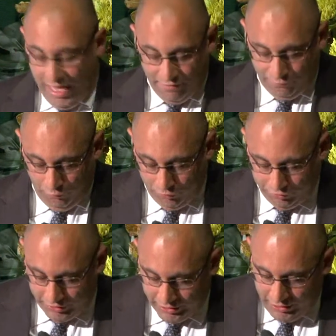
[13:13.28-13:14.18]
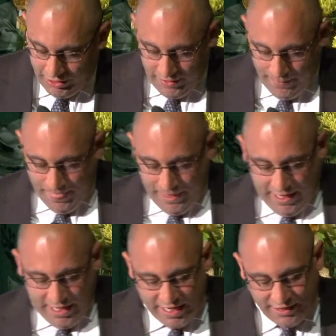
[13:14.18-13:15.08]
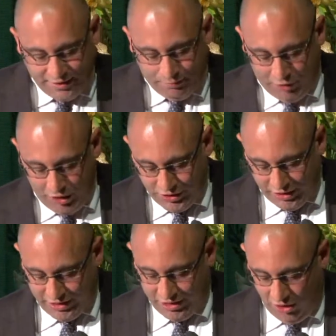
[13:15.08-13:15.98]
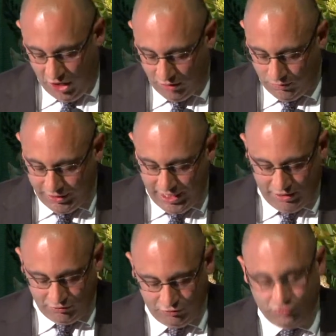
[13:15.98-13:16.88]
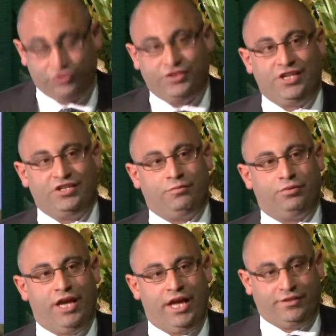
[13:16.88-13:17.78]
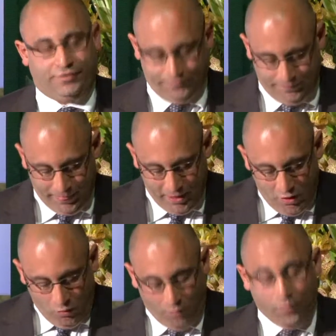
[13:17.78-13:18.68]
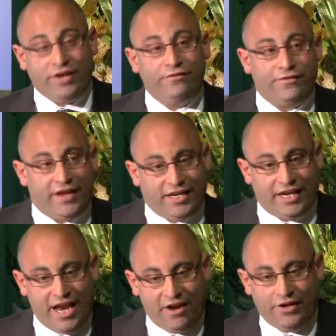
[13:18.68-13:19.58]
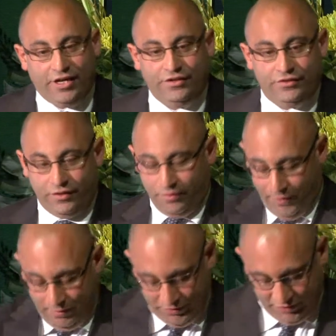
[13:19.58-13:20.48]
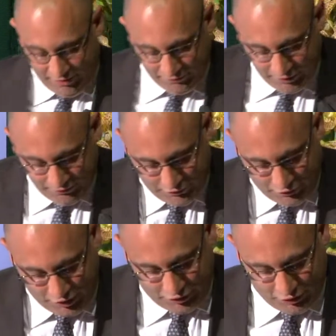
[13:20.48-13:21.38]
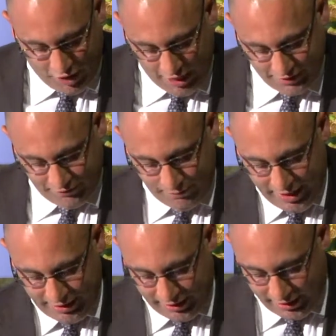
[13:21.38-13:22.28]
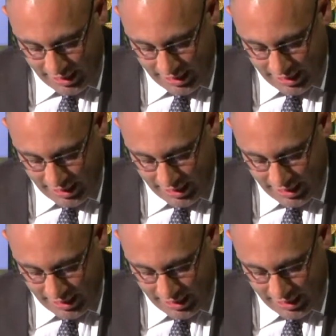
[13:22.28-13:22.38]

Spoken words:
And fourthly, is the project in line with Council's strategic plans? What we've found at our end is that the public safety infrastructure grants have meant that